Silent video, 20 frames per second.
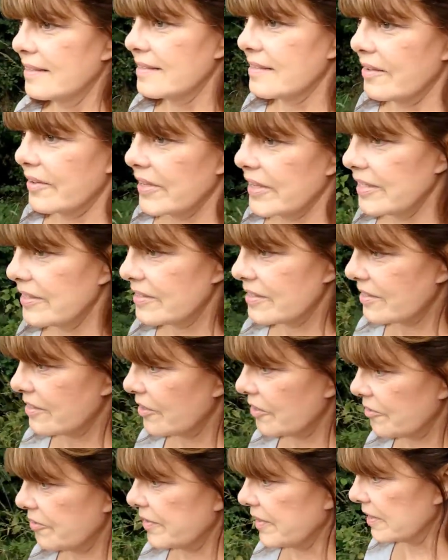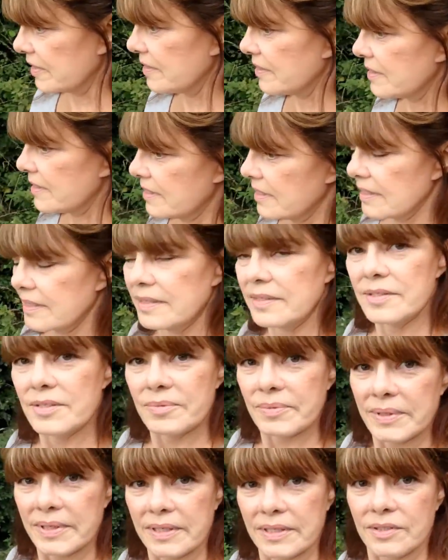So here's our fields. Here's
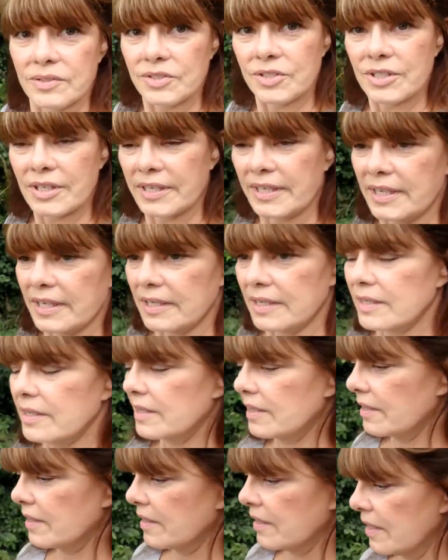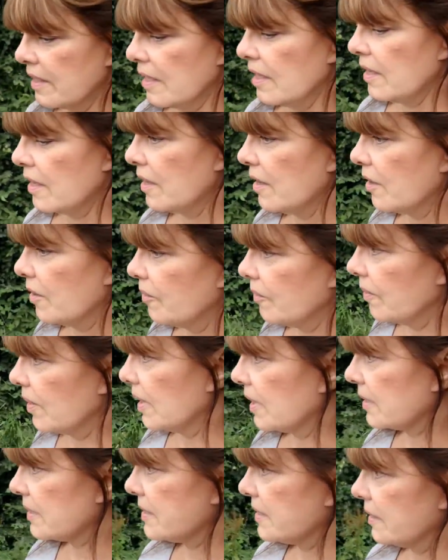where I usually
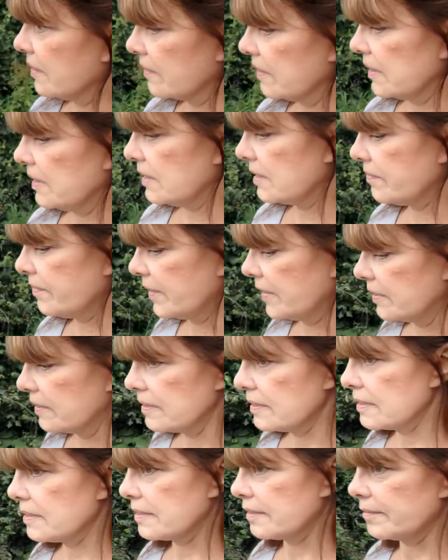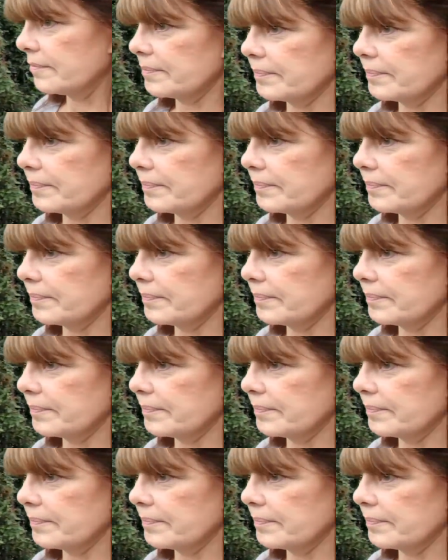walk down these fields.